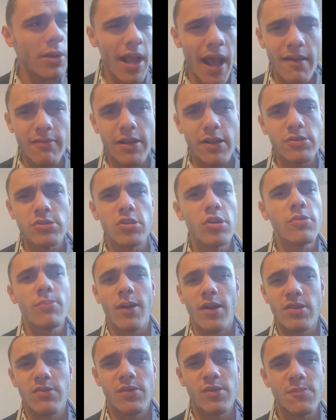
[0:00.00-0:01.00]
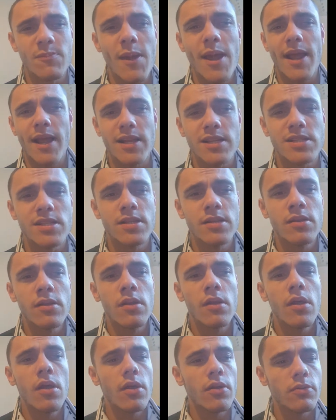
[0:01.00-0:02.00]
We gave them too much respect.
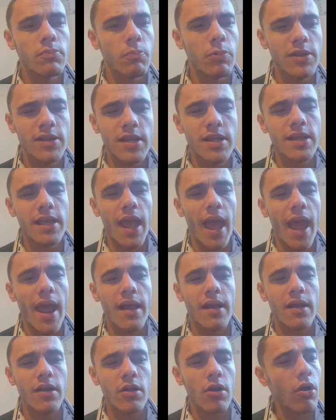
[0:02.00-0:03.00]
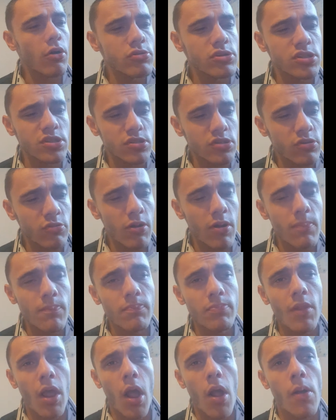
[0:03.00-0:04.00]
We didn't get closer to
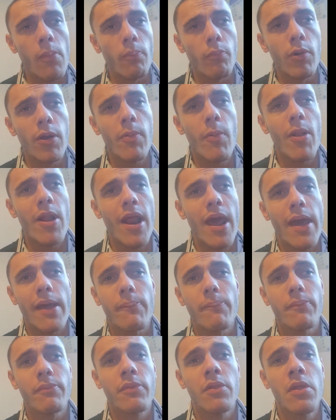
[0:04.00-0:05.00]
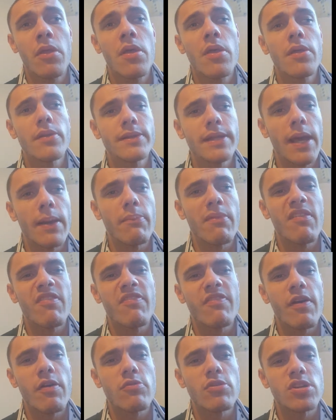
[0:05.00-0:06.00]
them. We were letting their
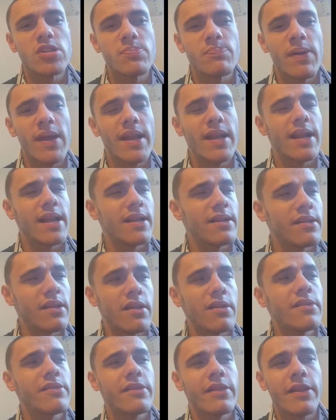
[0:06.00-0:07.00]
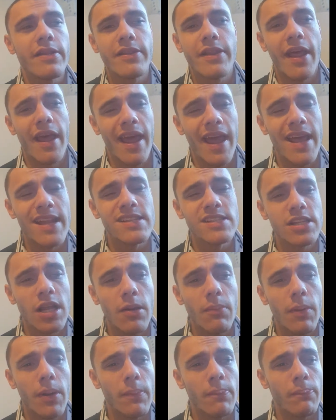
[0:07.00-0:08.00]
midfielders pick their heads
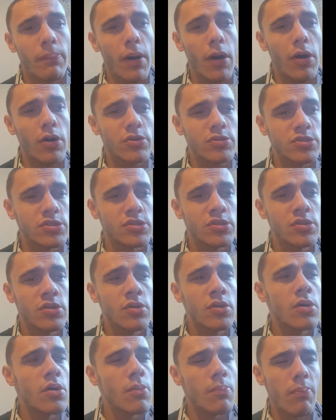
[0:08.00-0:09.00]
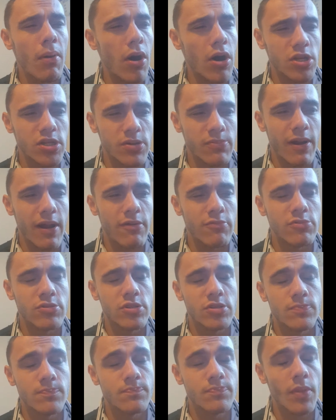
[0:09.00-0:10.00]
up and pass
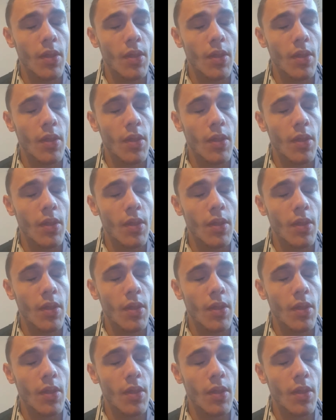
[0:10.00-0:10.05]
around